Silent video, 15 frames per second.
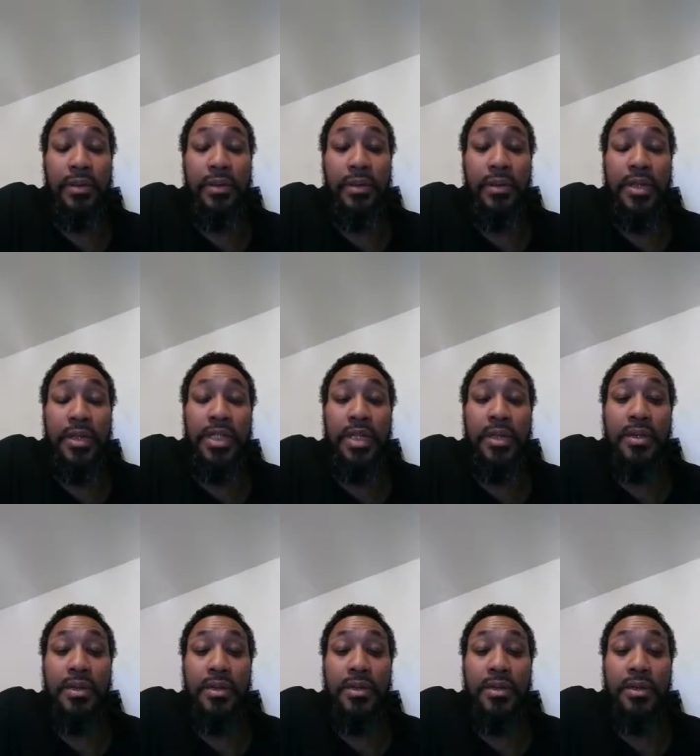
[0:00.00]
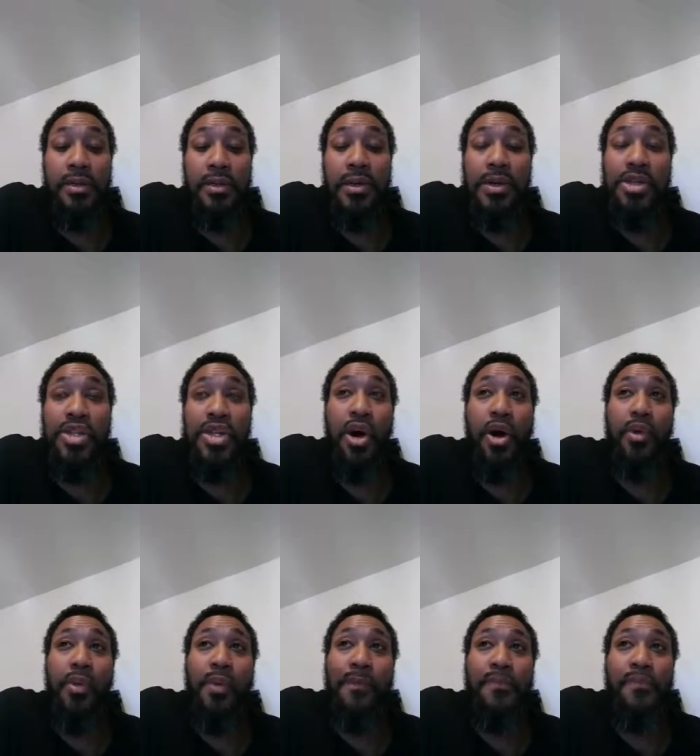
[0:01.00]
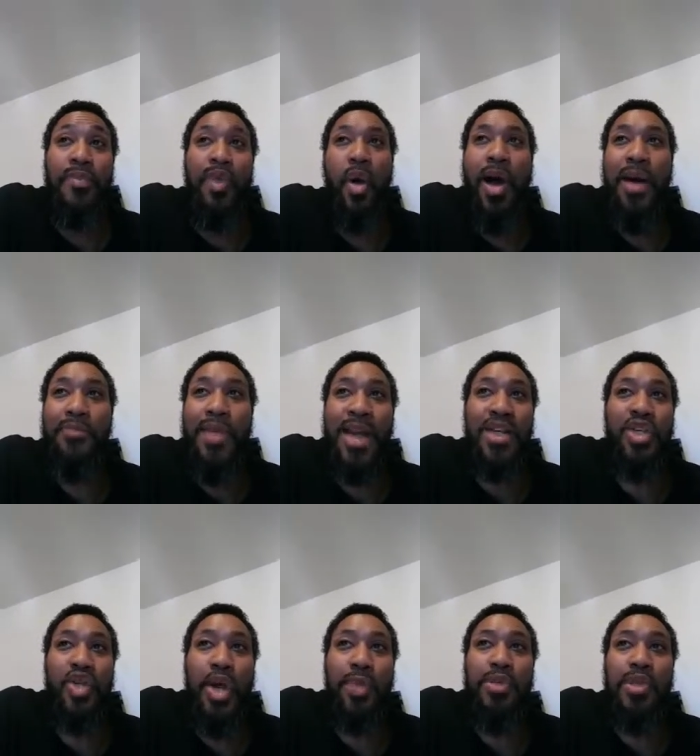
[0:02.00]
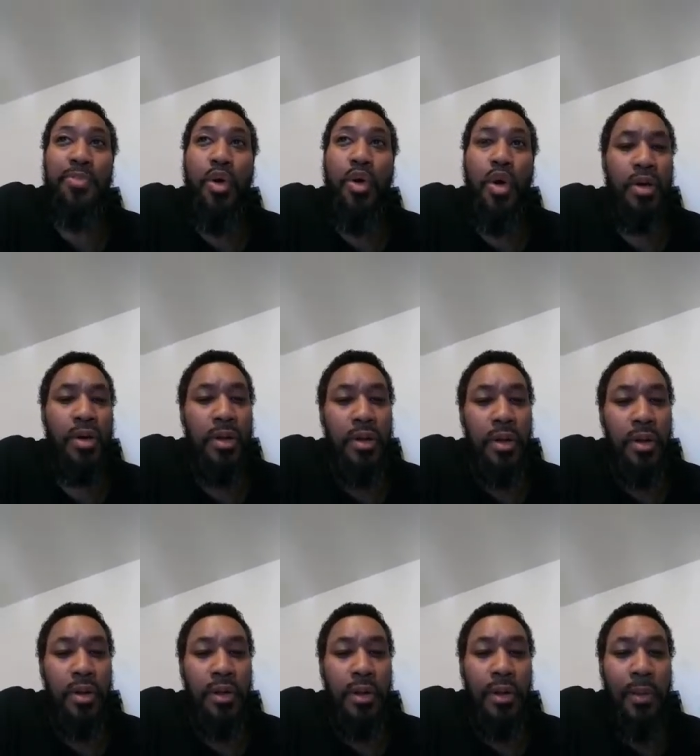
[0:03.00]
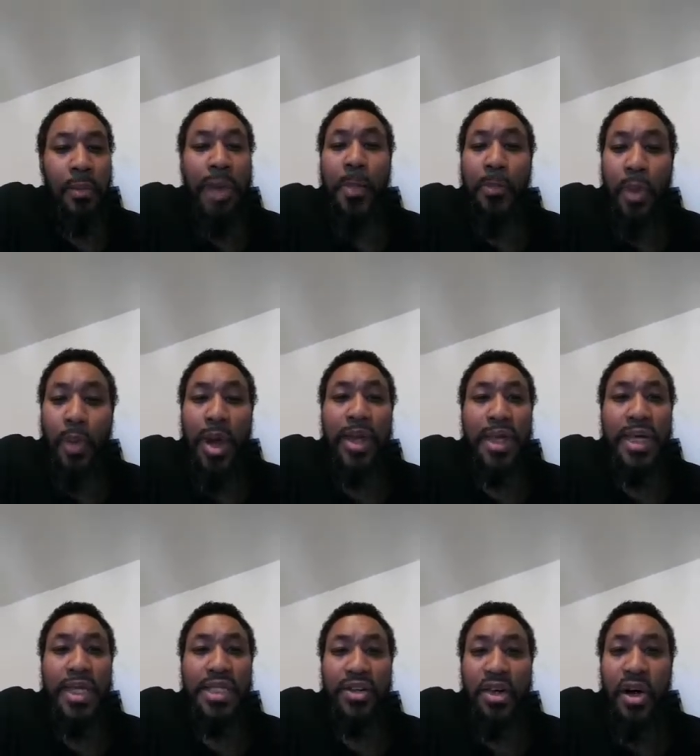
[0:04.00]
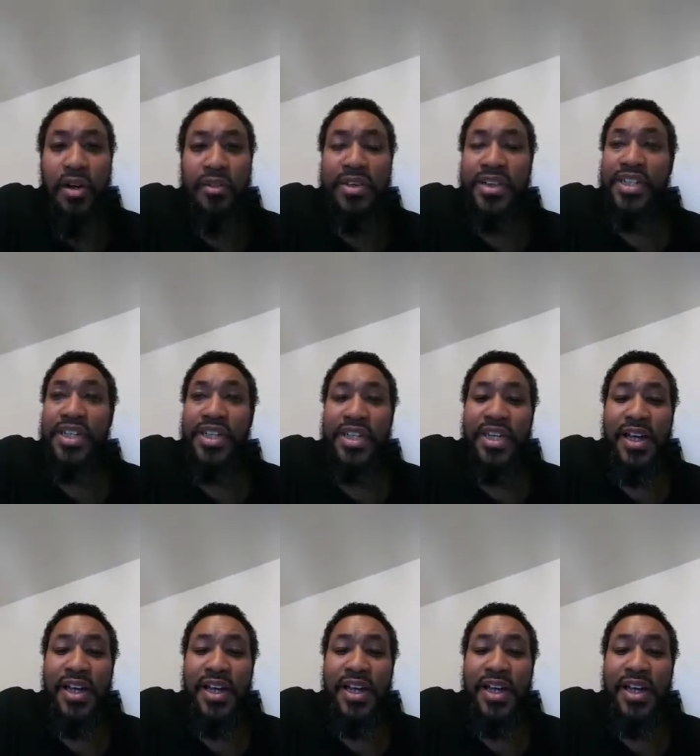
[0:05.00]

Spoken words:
You see, so though I'm not a Trump supporter, my point is in all this is